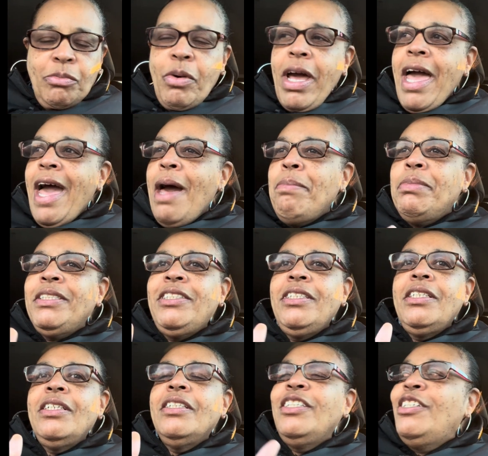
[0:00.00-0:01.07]
What happened to
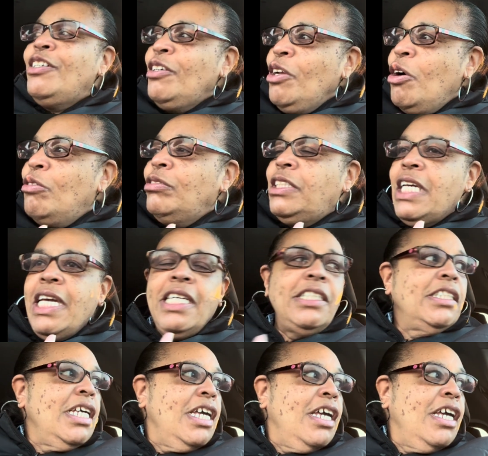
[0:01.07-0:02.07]
the good old days?